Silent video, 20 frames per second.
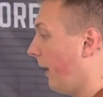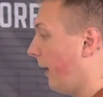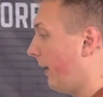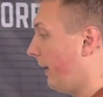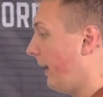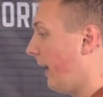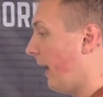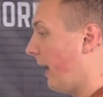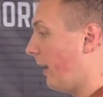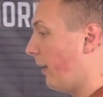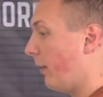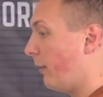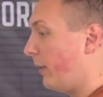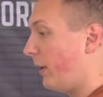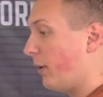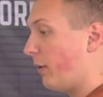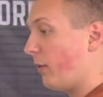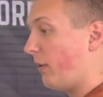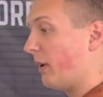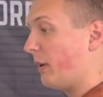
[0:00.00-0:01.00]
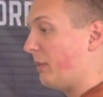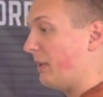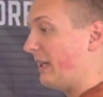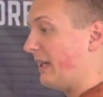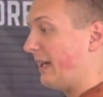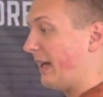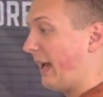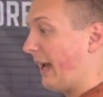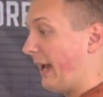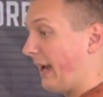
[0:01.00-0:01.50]
again, we don't want to
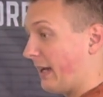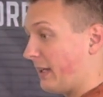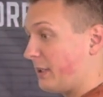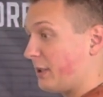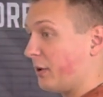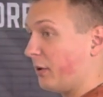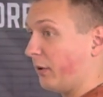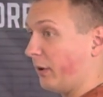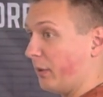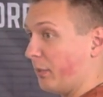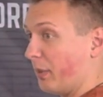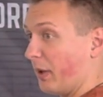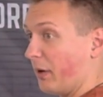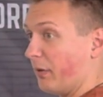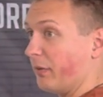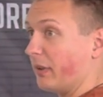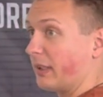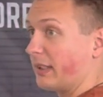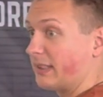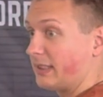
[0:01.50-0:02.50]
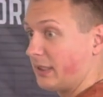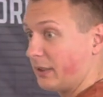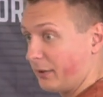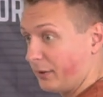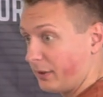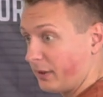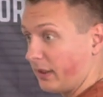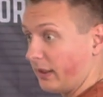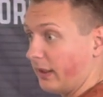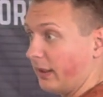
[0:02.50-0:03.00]
be anteriorly pelvic
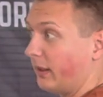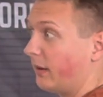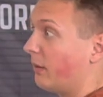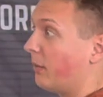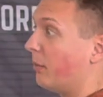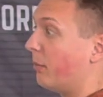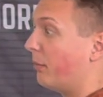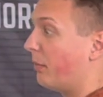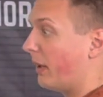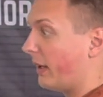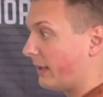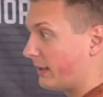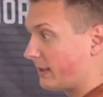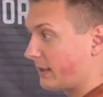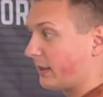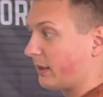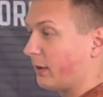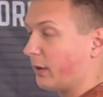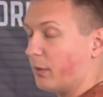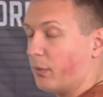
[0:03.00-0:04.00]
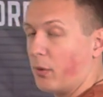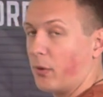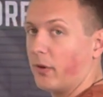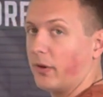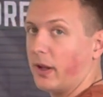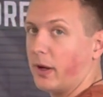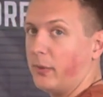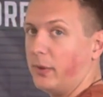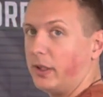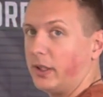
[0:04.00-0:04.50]
tilted, but the more
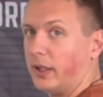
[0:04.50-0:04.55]
that we